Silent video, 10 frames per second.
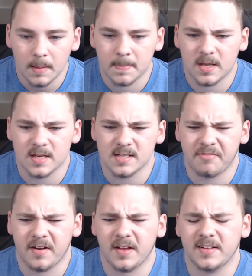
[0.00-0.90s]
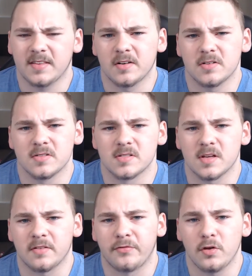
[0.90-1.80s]
Because I found out that there's
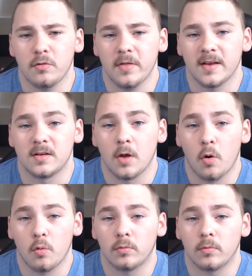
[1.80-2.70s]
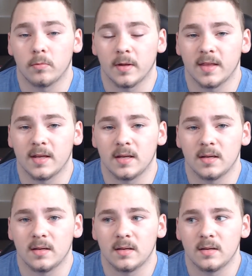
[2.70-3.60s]
a few that don't
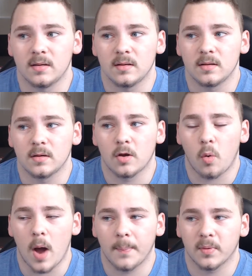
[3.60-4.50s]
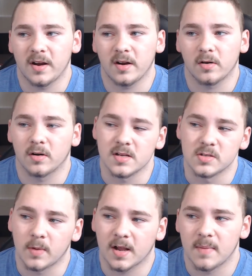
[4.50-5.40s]
really cooperate or is
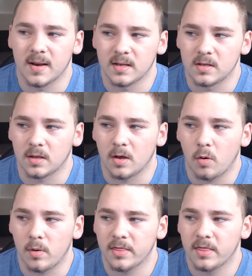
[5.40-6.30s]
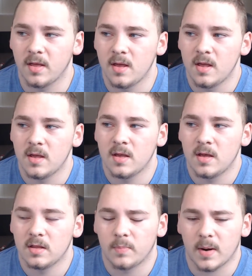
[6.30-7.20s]
recommended to go with
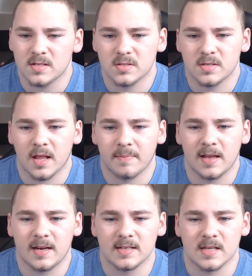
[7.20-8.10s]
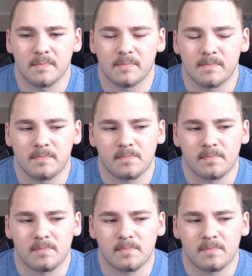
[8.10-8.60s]
the processor that I'm getting. Because I'm